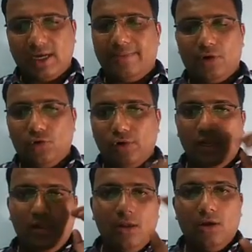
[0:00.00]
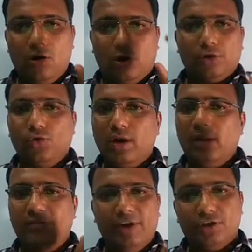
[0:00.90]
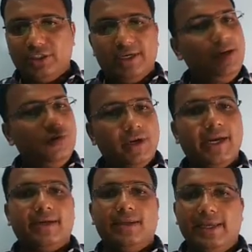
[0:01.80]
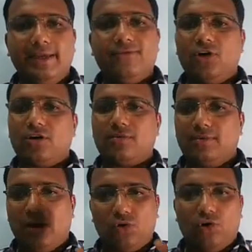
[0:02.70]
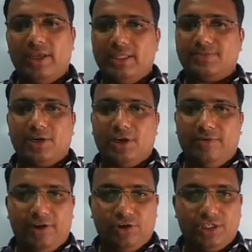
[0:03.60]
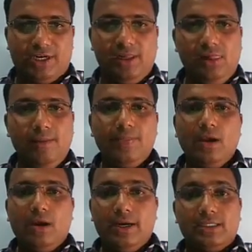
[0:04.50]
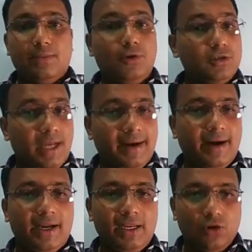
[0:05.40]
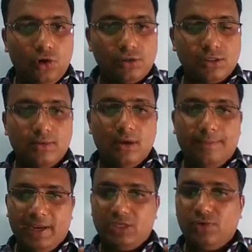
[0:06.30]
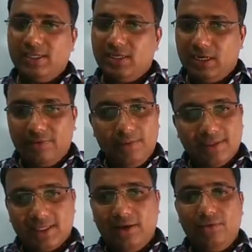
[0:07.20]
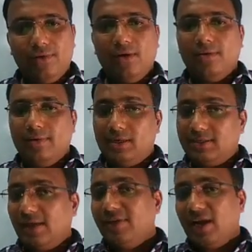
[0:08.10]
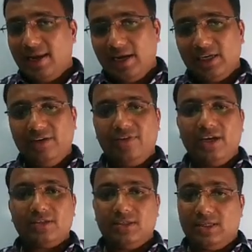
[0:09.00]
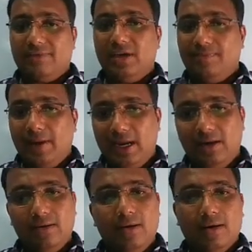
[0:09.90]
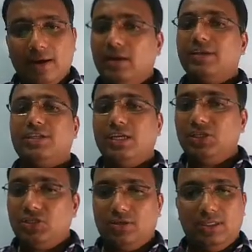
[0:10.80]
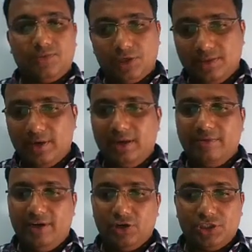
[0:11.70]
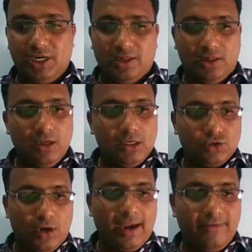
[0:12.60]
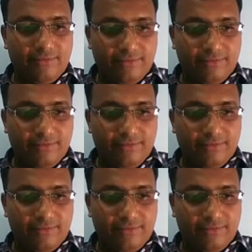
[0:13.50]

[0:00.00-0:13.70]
You can just type on a Google Windows Journal. You will get the link for downloading this particular Windows Journal. It supports handwriting notes. Page-wise data will be saved. It's having highlighter effects, is having pen, color change is possible in the Windows Journal.